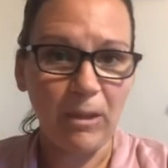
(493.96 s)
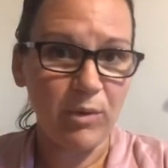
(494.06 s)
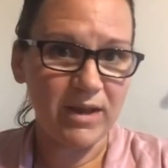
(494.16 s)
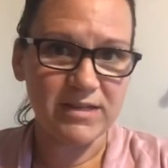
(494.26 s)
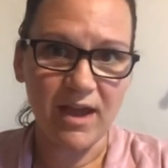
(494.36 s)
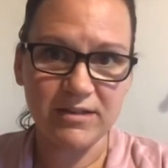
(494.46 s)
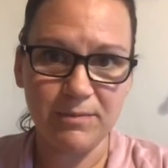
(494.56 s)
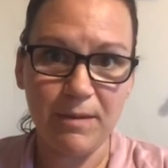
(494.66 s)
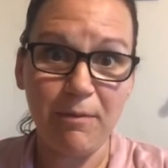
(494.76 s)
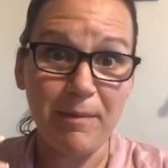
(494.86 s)
when I talk
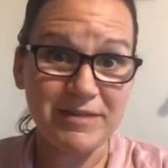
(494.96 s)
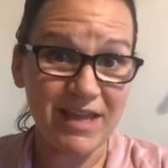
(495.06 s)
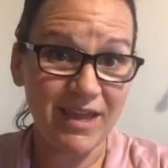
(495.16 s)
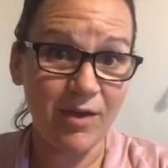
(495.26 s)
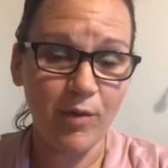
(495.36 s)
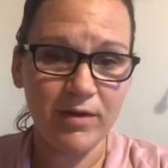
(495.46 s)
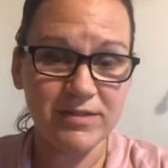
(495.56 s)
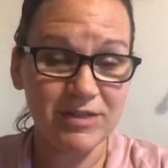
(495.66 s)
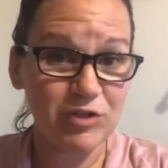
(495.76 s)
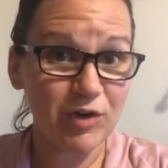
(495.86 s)
to people about taking
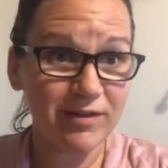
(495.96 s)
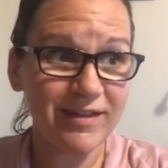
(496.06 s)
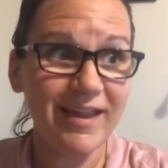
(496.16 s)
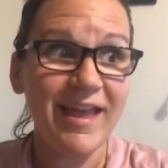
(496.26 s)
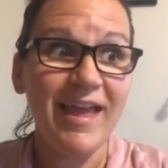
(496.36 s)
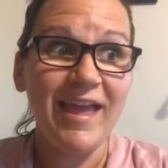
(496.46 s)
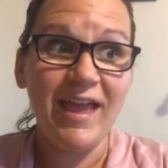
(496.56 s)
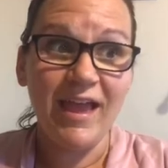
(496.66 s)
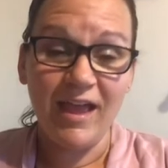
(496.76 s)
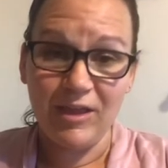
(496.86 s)
oils internally,
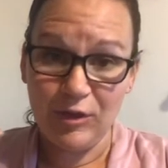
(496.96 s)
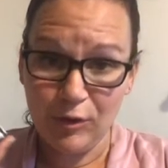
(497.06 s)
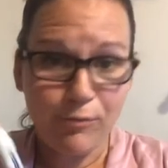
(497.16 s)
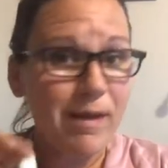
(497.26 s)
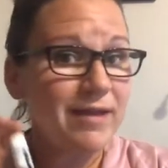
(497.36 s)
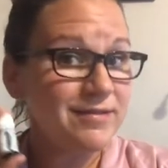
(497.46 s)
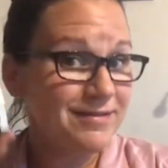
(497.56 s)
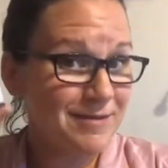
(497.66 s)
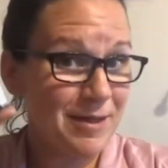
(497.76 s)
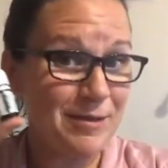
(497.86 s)
you
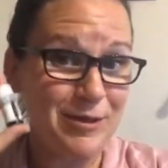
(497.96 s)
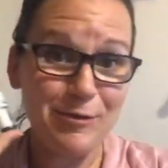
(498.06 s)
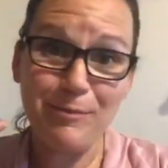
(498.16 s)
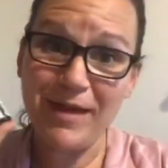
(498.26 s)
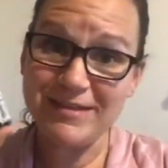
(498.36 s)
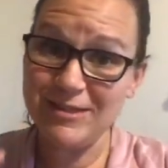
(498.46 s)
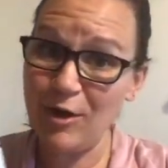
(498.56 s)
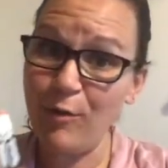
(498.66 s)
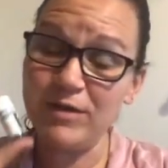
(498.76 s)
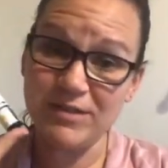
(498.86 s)
best
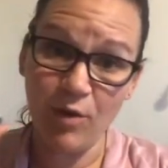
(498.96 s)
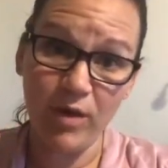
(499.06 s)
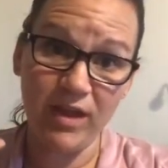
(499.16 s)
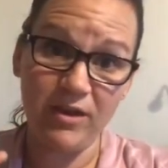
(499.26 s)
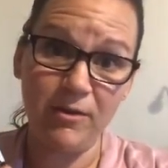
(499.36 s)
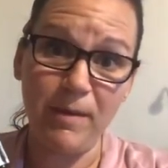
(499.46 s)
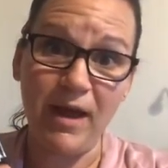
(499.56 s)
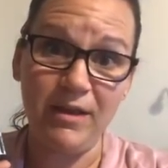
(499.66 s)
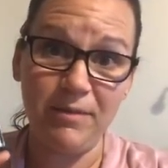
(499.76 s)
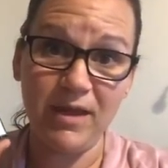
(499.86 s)
know what's going in your
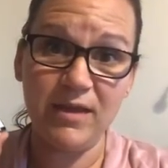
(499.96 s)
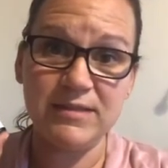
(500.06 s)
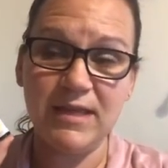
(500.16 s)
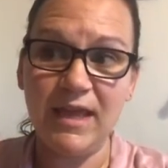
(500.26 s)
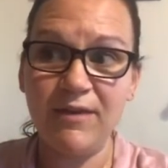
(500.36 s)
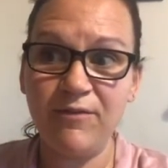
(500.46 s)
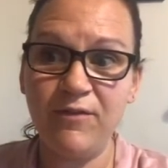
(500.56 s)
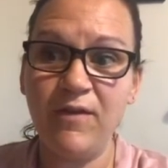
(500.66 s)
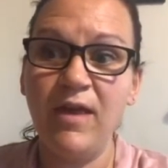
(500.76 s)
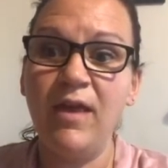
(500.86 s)
body, because
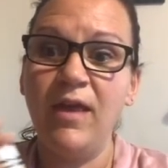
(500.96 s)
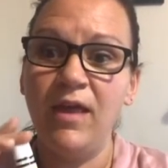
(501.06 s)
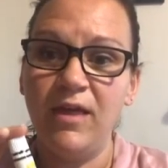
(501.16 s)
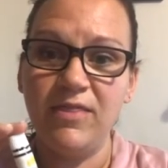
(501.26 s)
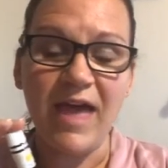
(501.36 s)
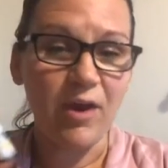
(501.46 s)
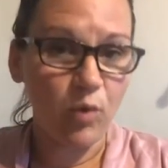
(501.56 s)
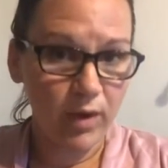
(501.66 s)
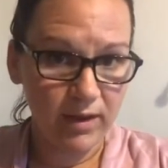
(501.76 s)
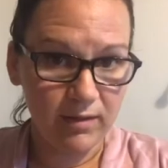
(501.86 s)
if that
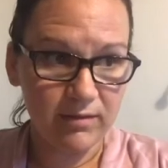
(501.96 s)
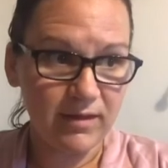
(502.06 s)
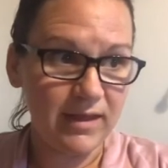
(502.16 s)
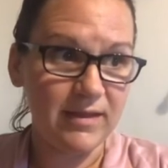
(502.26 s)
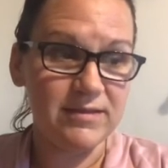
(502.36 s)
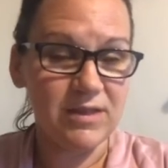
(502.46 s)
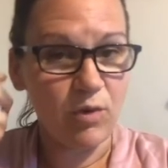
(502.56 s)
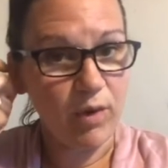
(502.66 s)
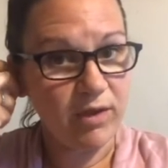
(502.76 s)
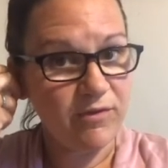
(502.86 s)
oil is an
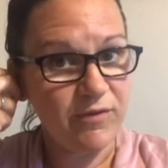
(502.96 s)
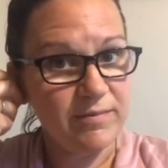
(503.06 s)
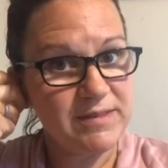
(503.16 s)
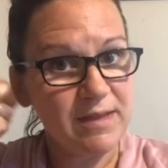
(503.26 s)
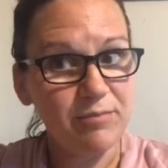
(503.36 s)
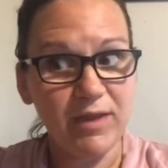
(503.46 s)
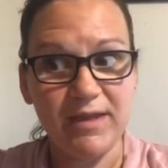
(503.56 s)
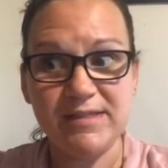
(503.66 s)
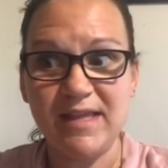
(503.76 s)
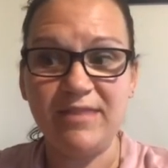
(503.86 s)
oil from
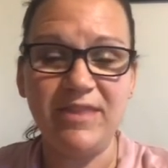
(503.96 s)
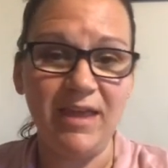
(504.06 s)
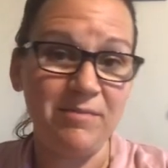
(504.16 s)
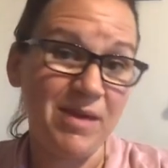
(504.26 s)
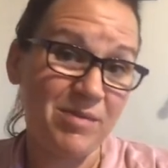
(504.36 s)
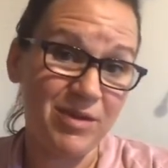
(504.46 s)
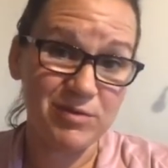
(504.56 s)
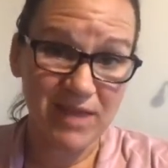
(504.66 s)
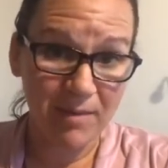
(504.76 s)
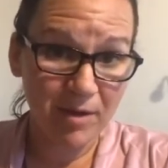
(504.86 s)
someplace that they maybe
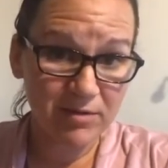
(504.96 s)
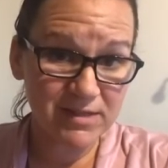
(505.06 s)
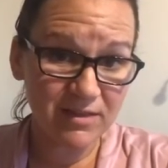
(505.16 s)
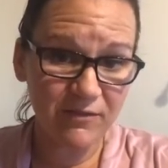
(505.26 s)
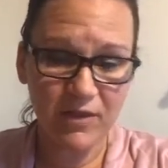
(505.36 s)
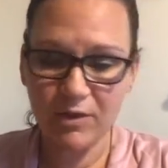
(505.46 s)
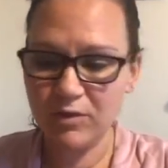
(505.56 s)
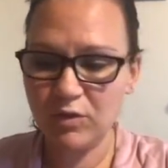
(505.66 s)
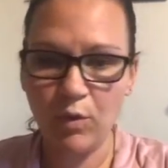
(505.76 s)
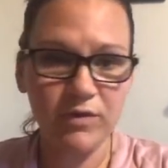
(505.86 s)
use chemicals on the
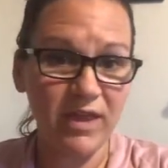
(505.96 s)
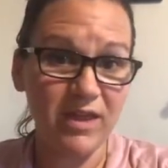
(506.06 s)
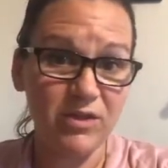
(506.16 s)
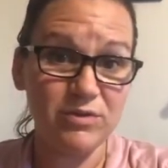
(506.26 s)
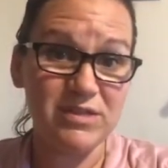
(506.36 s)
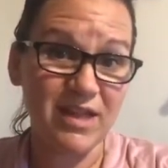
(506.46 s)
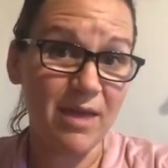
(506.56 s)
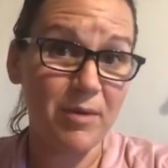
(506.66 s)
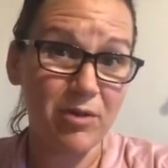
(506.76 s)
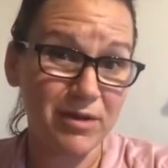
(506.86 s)
field or they used a
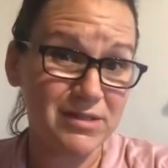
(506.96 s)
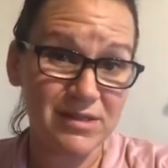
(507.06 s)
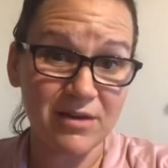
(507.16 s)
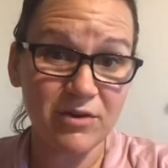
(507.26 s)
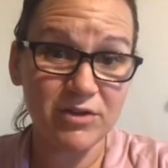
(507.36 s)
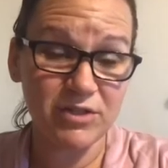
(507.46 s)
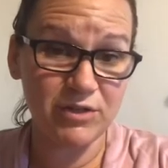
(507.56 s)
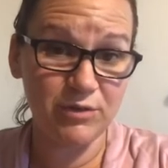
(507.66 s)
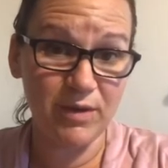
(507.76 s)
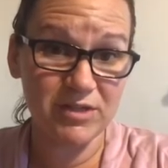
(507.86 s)
chemical extender
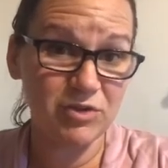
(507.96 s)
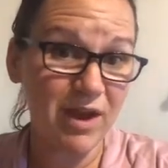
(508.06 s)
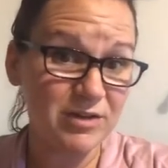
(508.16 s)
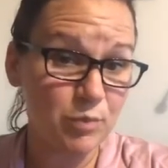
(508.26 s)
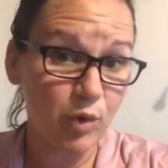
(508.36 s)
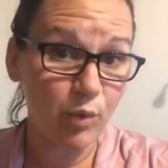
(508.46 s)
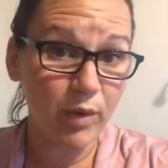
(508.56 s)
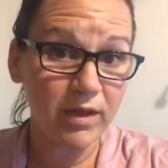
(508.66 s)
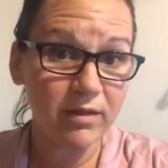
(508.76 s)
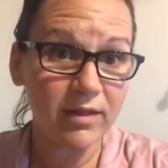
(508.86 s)
to extract more
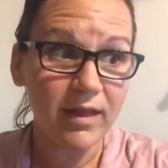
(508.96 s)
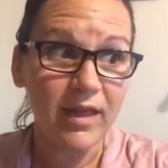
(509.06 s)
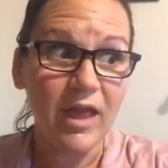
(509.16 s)
oil,